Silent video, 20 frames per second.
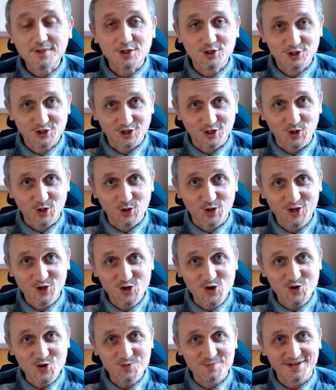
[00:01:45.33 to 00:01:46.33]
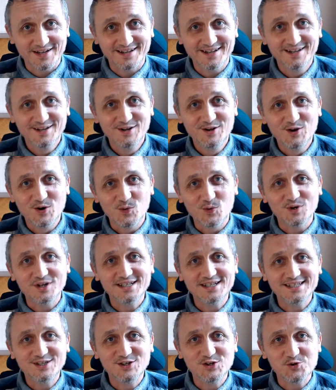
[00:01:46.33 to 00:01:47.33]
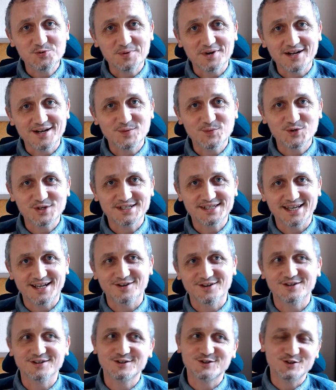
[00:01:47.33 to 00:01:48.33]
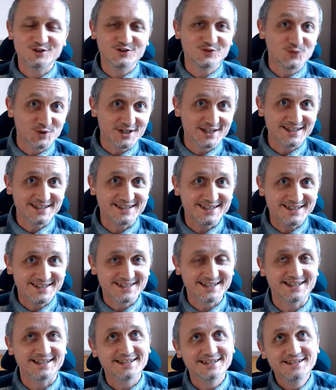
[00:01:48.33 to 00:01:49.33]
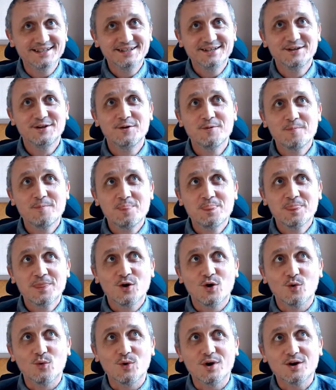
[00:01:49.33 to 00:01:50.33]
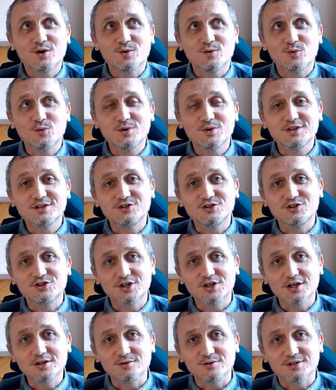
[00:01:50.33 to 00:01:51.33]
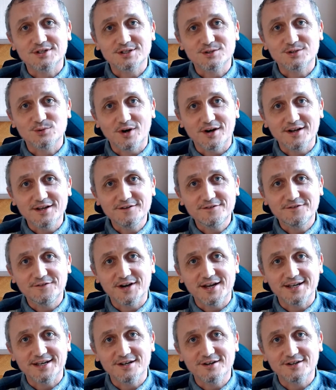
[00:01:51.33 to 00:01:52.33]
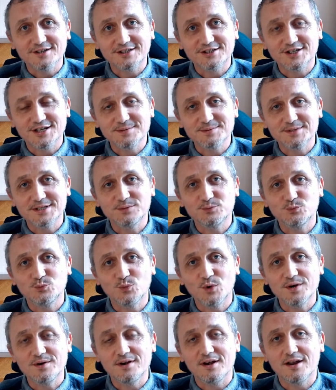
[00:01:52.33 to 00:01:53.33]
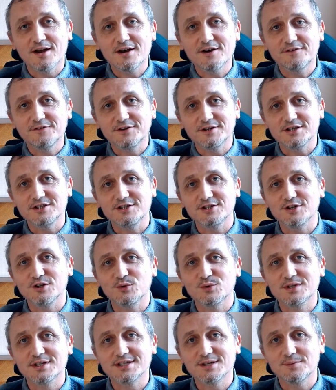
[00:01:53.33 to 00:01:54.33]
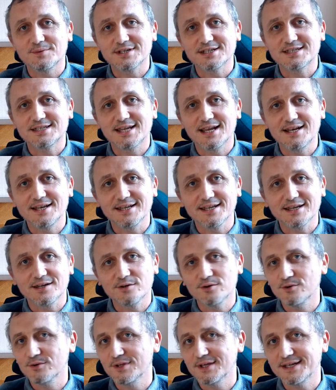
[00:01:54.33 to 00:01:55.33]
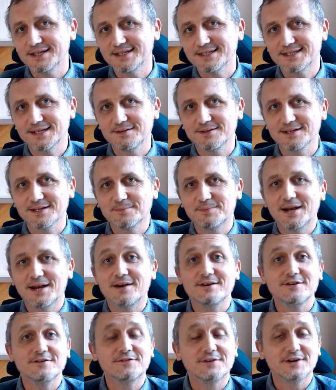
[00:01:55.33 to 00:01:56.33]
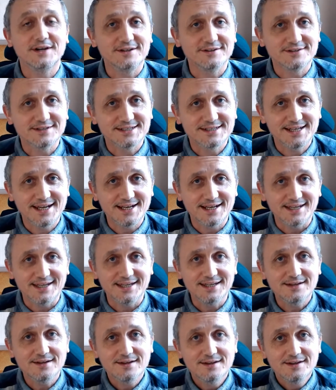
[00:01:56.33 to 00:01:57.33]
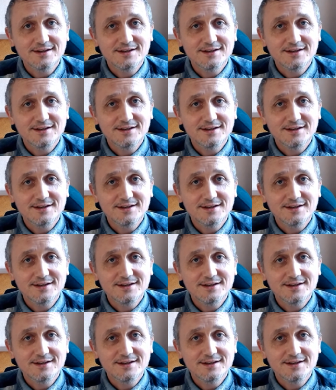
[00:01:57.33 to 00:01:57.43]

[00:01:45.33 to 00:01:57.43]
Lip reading: So humour, what is humour and what's that got to do with what I just said? Well, with jokes, what I find a lot of times I won't laugh at a joke when someone's telling it or there's something apparently funny on telly.